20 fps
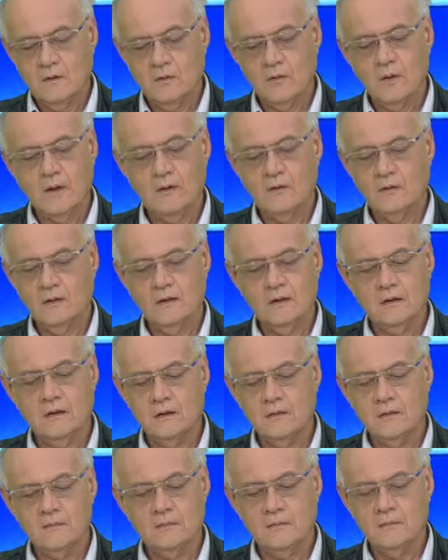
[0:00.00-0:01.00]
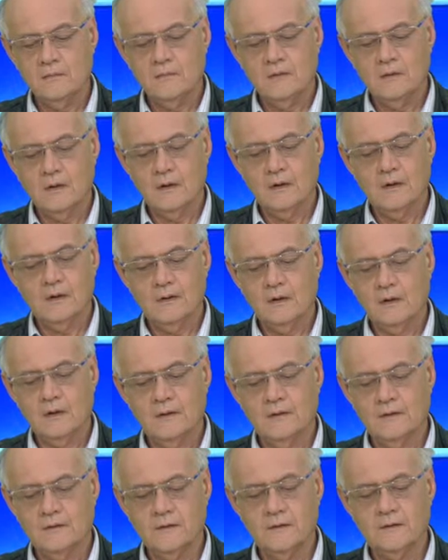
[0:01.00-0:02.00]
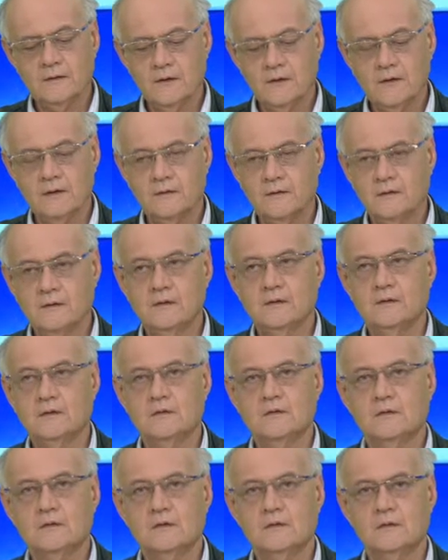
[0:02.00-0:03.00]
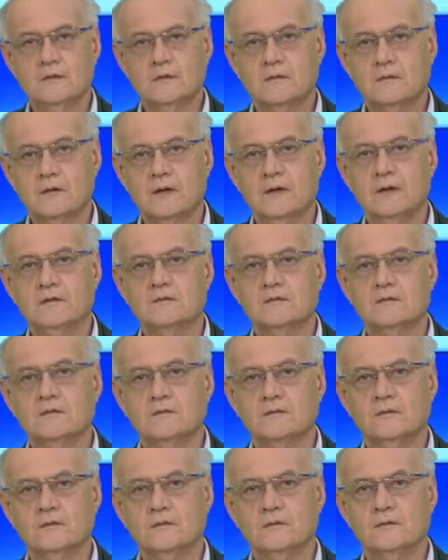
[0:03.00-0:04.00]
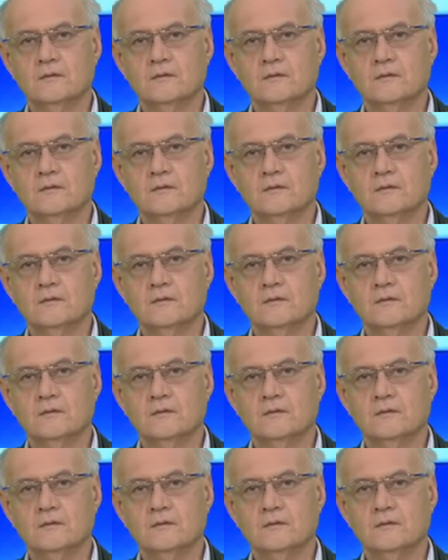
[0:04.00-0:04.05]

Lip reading: Well, I think that the case of